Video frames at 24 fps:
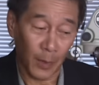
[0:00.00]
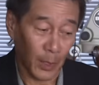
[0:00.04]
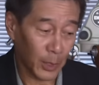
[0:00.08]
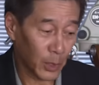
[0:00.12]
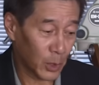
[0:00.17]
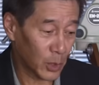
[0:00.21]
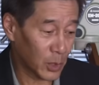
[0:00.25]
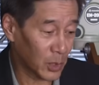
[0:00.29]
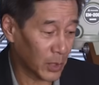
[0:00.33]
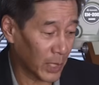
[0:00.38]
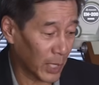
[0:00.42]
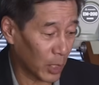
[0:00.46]
on your
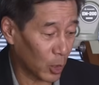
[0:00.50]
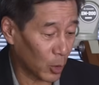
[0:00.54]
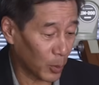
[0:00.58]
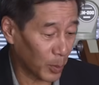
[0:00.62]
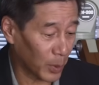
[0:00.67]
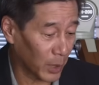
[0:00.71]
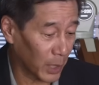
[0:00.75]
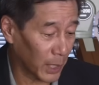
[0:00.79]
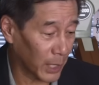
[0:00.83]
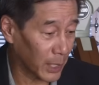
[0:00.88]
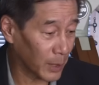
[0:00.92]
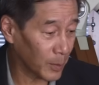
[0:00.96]
saddle
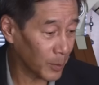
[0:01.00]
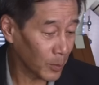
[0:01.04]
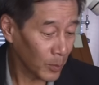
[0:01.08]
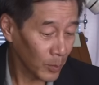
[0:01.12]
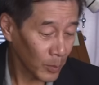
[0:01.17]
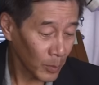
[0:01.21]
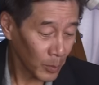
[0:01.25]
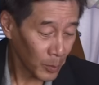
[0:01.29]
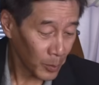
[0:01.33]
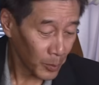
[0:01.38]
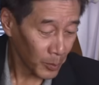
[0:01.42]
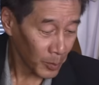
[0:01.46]
plate.
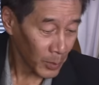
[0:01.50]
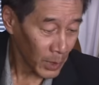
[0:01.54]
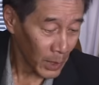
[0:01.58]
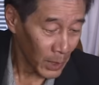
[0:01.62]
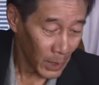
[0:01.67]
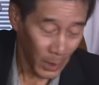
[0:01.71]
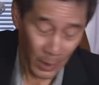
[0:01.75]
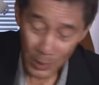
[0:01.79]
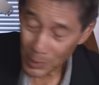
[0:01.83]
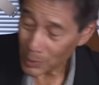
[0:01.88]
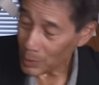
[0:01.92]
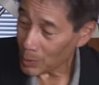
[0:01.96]

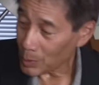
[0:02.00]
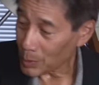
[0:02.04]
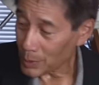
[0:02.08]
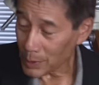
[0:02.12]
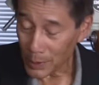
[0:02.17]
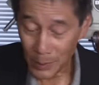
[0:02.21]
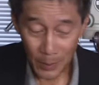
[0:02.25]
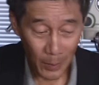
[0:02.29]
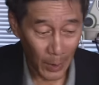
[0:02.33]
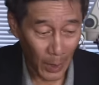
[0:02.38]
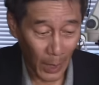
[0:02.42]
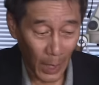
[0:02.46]
So
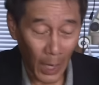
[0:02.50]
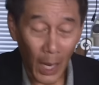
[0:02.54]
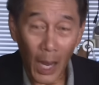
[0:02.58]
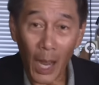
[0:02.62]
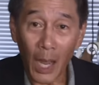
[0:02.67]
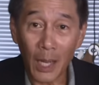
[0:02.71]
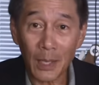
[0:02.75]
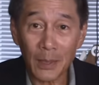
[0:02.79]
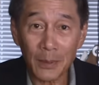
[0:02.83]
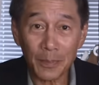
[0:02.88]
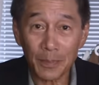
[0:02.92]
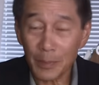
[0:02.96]

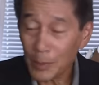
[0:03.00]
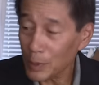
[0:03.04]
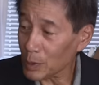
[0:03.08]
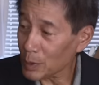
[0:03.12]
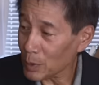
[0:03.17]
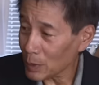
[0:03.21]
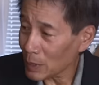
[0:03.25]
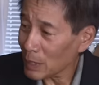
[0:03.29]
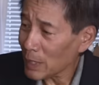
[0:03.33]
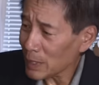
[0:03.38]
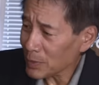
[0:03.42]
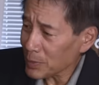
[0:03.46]

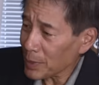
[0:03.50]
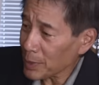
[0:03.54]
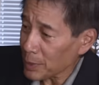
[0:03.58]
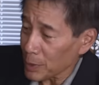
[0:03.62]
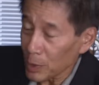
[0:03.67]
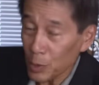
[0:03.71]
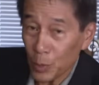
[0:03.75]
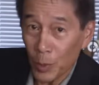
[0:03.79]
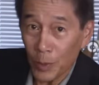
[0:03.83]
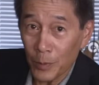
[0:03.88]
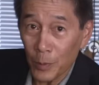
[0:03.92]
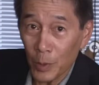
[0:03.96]
let's take
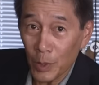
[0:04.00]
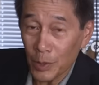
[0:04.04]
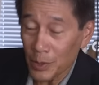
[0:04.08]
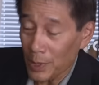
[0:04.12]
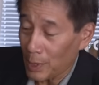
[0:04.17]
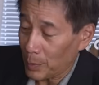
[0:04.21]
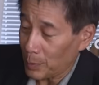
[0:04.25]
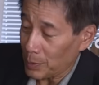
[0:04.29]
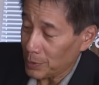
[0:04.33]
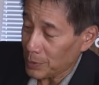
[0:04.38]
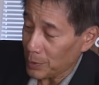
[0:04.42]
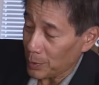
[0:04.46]
this one for
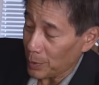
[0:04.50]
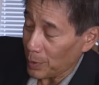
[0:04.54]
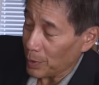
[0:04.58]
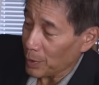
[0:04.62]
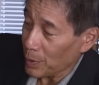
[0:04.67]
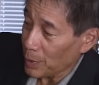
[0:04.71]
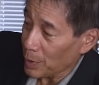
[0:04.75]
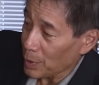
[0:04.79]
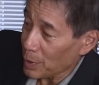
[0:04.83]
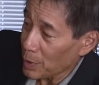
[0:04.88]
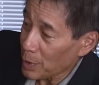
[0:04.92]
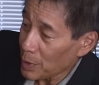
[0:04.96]
example. So
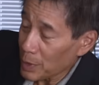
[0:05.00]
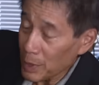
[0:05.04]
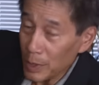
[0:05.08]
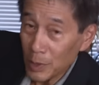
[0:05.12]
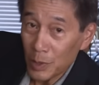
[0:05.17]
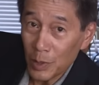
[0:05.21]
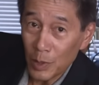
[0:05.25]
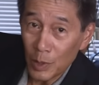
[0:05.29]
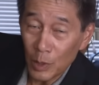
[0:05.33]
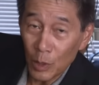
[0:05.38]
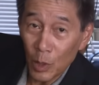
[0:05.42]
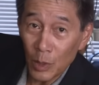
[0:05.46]

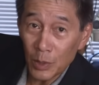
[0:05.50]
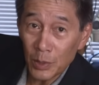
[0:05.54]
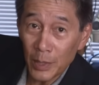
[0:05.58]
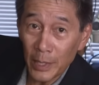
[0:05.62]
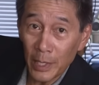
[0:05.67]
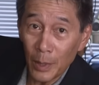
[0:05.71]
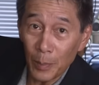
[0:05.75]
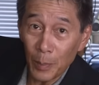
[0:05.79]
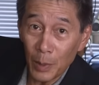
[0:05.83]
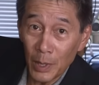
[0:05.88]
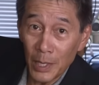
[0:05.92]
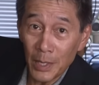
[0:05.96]
this looks like
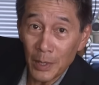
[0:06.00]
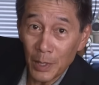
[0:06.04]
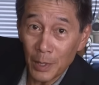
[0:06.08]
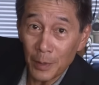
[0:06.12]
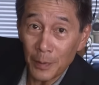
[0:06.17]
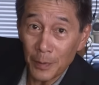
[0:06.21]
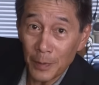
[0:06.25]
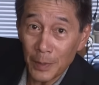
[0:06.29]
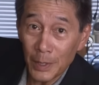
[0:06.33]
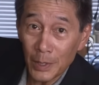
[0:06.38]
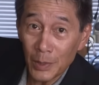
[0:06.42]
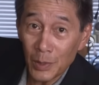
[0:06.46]
a plate that
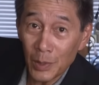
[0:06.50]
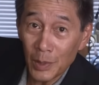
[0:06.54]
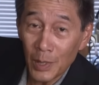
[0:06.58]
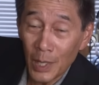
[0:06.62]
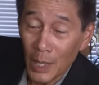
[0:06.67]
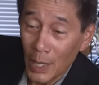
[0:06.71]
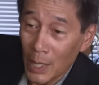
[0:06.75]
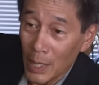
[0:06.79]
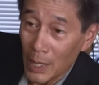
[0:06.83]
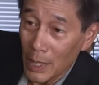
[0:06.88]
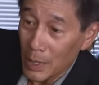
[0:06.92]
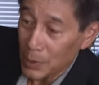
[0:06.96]
fits.
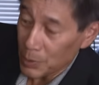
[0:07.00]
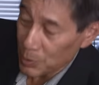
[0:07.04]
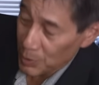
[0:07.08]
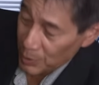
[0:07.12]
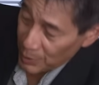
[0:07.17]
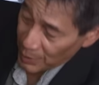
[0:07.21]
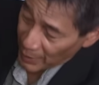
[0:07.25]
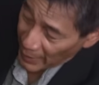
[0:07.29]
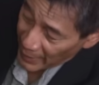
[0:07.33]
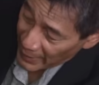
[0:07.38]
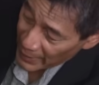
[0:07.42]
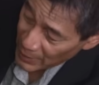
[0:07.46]
It's
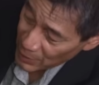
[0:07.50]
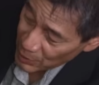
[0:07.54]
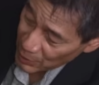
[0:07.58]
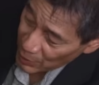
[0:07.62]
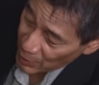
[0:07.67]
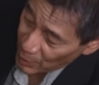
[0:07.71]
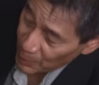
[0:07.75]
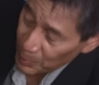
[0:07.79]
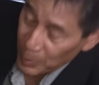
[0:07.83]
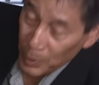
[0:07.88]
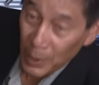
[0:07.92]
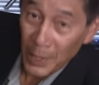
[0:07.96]
an
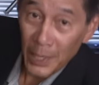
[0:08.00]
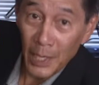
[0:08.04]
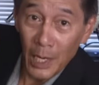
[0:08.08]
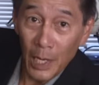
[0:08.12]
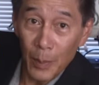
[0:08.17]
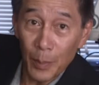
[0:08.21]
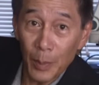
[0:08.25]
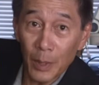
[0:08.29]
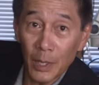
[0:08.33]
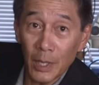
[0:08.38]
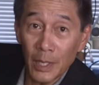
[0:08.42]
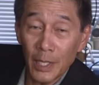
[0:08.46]
ADM plate, I
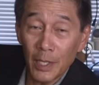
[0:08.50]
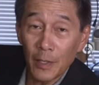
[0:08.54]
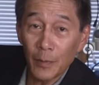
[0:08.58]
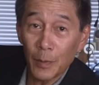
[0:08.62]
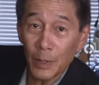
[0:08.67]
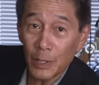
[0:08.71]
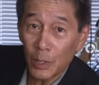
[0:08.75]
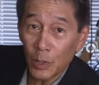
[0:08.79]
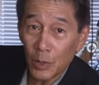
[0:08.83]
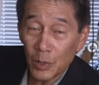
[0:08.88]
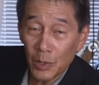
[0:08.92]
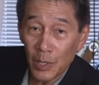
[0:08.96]
believe.
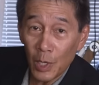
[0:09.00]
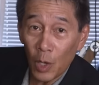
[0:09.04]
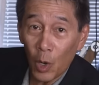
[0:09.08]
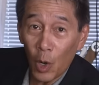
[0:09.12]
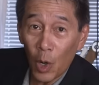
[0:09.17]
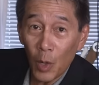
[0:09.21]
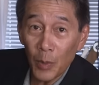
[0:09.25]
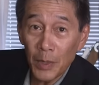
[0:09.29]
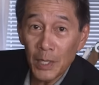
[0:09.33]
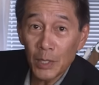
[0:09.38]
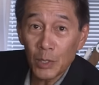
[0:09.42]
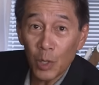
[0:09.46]
And you see
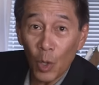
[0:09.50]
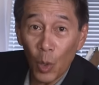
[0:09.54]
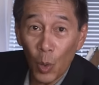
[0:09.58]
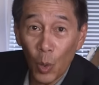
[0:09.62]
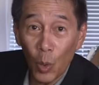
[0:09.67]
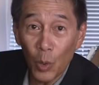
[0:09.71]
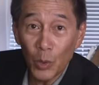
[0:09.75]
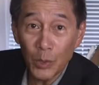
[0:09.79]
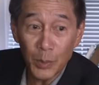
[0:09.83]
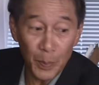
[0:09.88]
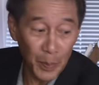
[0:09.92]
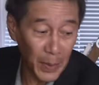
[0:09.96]
all these
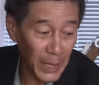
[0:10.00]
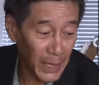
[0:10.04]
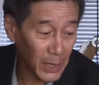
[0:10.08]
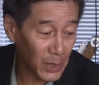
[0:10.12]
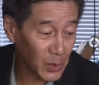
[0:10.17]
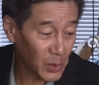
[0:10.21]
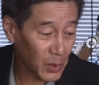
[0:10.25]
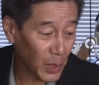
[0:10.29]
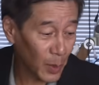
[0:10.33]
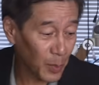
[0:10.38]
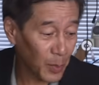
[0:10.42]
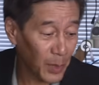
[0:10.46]
holes mean
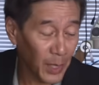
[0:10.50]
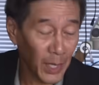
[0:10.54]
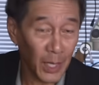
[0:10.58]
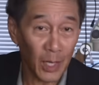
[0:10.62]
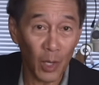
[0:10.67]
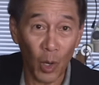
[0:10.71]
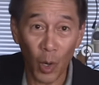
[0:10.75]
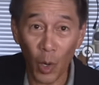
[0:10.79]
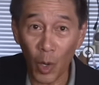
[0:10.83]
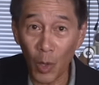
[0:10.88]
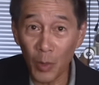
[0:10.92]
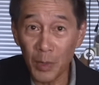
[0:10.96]
something.
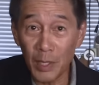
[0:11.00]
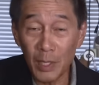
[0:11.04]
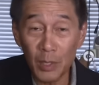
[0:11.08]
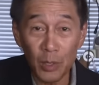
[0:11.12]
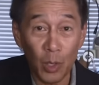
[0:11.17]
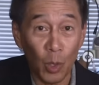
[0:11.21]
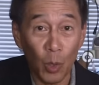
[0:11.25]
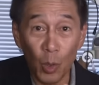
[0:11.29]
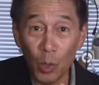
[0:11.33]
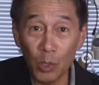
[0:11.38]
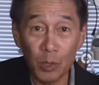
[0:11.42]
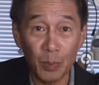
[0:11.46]
All these
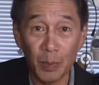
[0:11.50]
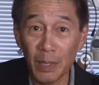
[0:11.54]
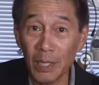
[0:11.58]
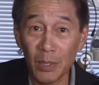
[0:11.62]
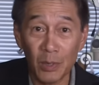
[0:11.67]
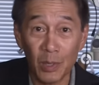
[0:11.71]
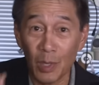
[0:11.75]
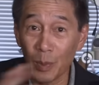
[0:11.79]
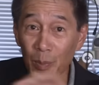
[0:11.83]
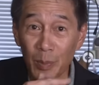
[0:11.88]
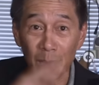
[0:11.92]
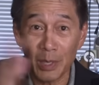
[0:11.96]
holes mean
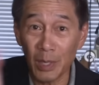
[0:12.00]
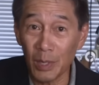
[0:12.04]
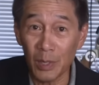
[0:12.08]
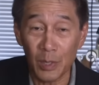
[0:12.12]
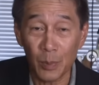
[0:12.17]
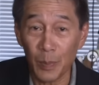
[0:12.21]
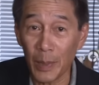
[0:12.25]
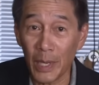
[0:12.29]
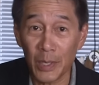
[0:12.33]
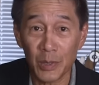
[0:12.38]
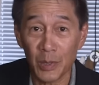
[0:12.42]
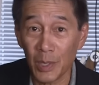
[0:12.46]
something. These
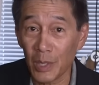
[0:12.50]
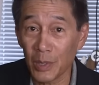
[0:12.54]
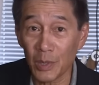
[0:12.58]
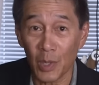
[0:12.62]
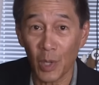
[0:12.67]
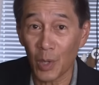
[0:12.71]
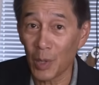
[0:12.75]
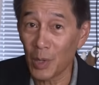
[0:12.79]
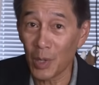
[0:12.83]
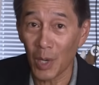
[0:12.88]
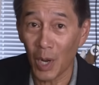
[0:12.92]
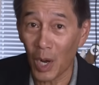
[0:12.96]
spacings
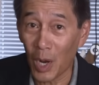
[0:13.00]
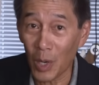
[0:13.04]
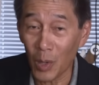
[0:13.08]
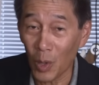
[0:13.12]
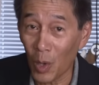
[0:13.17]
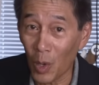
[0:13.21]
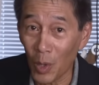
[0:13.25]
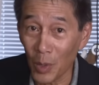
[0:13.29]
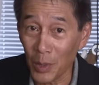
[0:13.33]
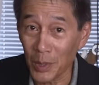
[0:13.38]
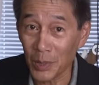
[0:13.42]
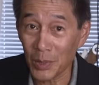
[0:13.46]
are not
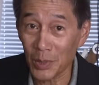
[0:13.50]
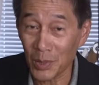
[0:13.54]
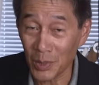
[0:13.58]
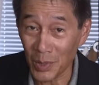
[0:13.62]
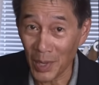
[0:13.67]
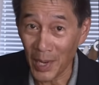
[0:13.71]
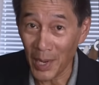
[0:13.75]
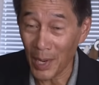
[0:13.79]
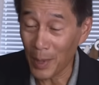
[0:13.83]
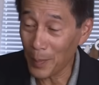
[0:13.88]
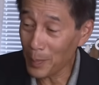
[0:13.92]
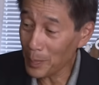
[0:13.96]
all the
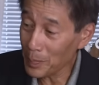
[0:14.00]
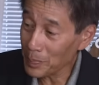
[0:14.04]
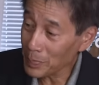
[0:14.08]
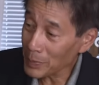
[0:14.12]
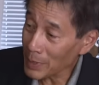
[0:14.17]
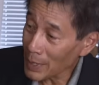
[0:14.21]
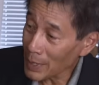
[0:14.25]
same.